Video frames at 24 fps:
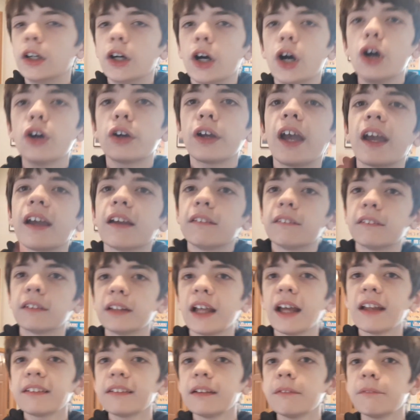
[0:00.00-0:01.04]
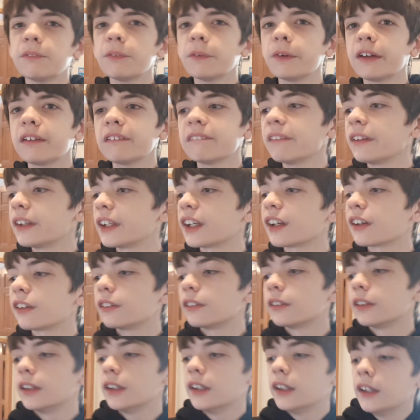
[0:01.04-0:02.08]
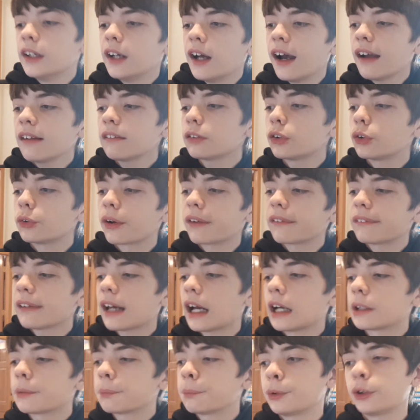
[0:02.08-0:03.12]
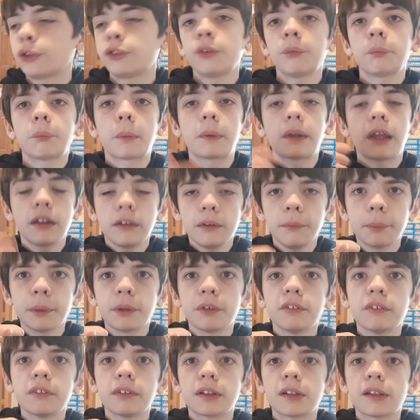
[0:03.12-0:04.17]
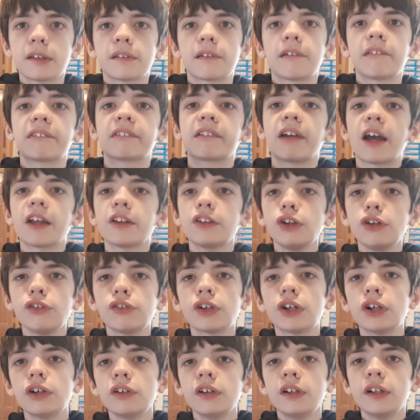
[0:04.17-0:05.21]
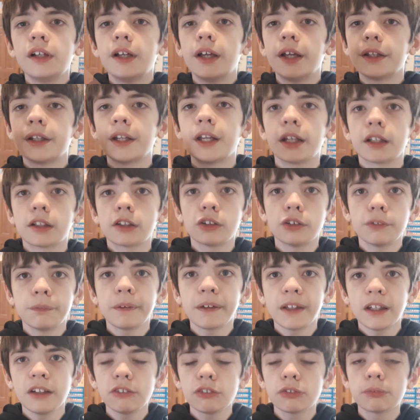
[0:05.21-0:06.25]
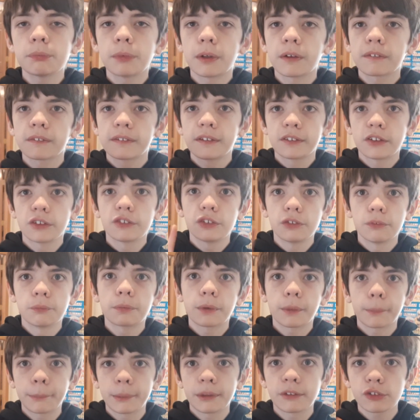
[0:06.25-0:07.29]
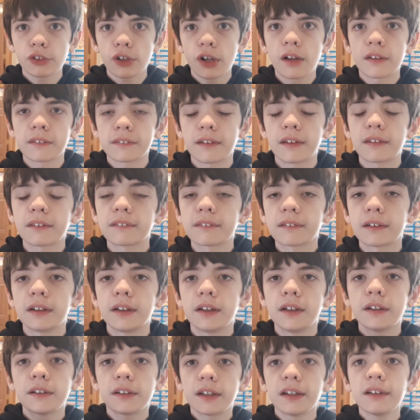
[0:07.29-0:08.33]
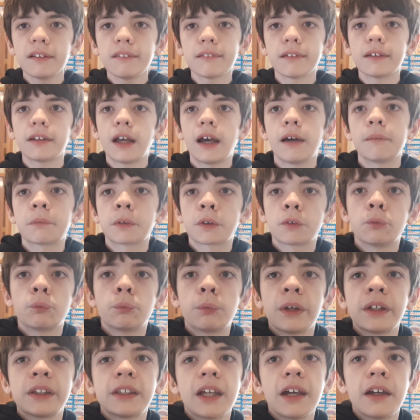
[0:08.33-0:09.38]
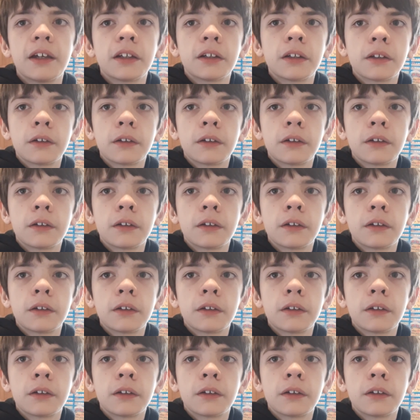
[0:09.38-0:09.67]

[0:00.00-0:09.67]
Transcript: Okay, so that's it for this video. As always, I'd appreciate what they do, subscribe to the channel, and hit the notification bell to YouTube for future content. Thanks and have a great day.